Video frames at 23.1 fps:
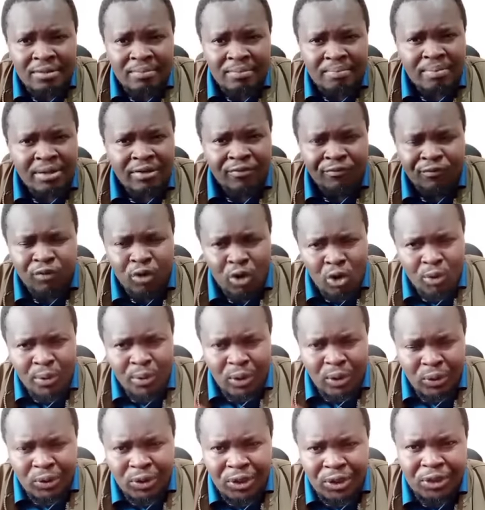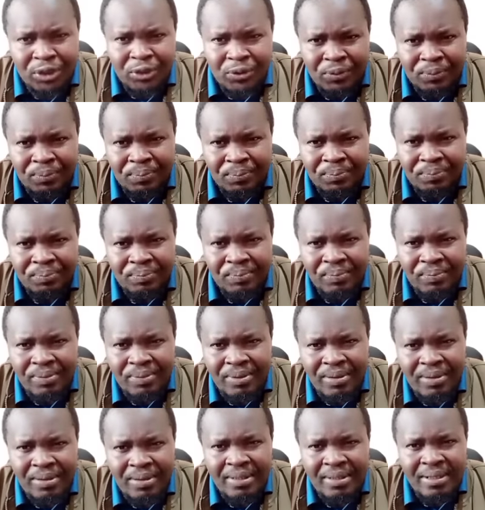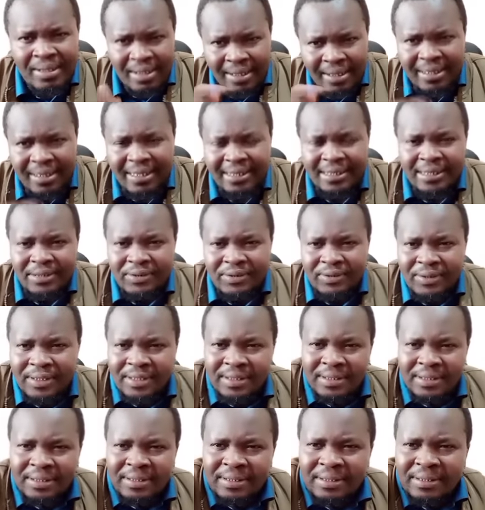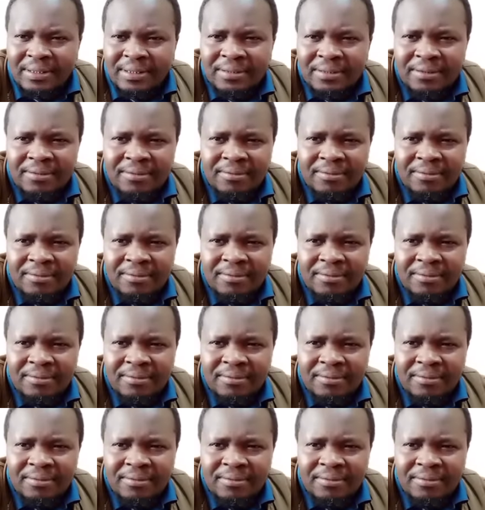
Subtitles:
before we continue. Listen to this.